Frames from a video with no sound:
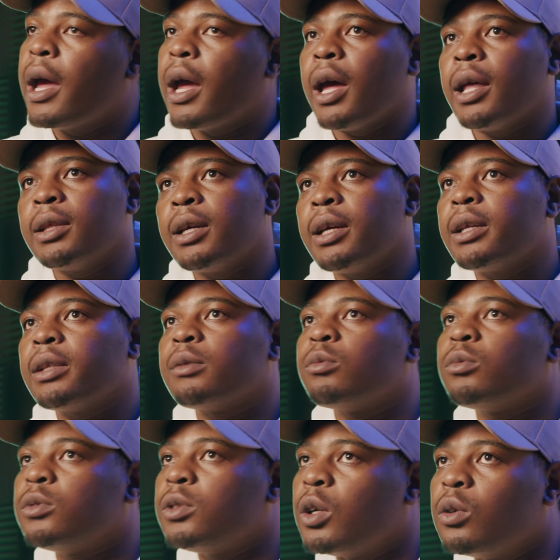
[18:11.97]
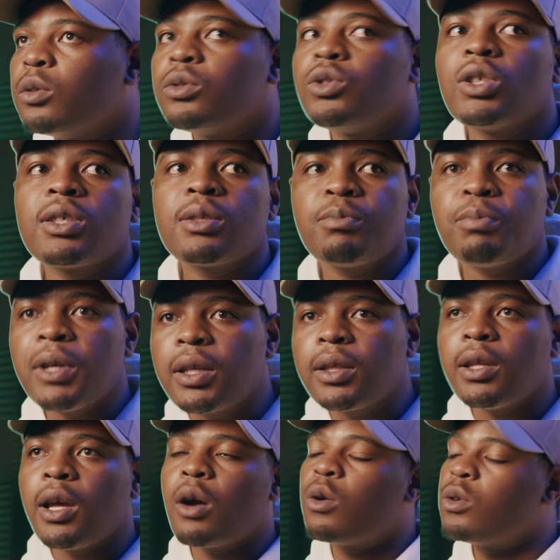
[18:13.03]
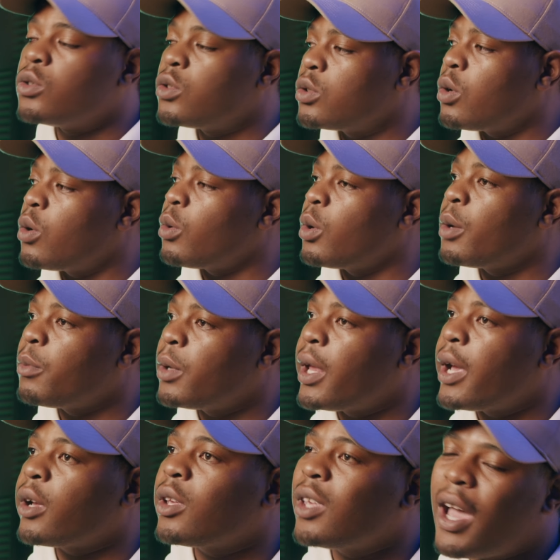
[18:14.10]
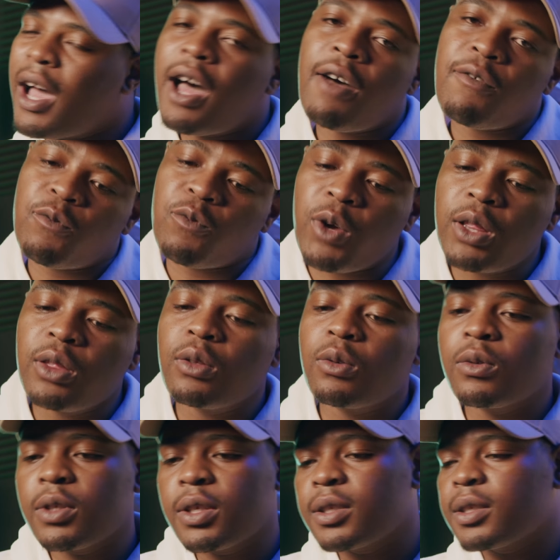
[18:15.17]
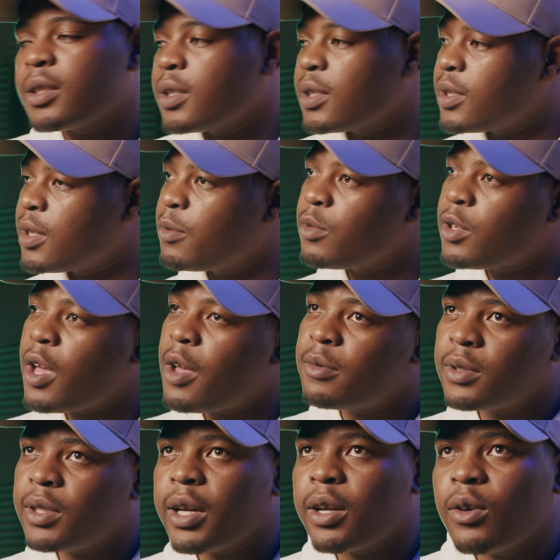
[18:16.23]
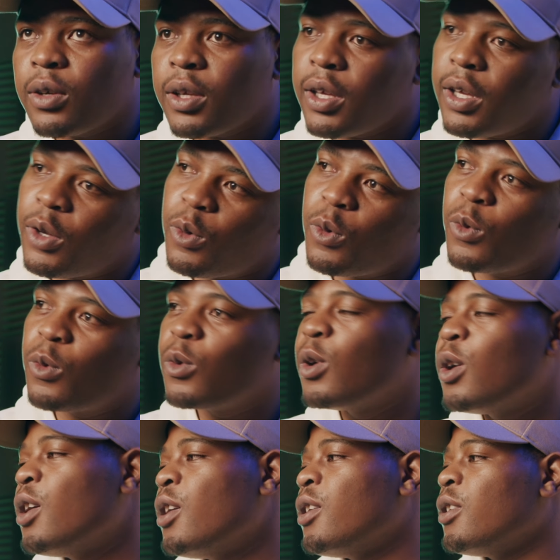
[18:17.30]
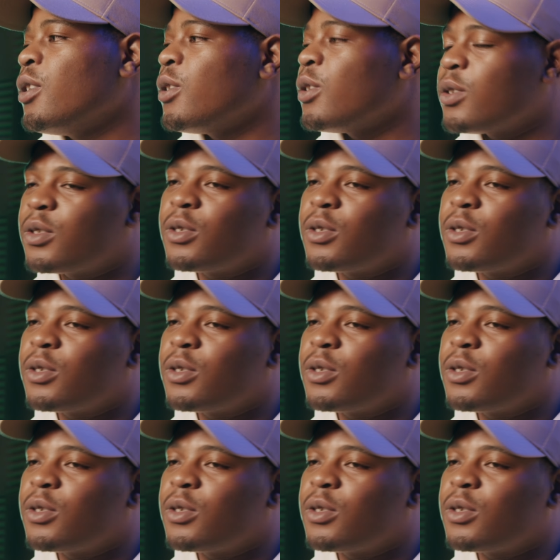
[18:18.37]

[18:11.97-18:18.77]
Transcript: And then they'll just speak their own story and be like, yeah, I've went through this at the same time. It's like, okay, cool, you know.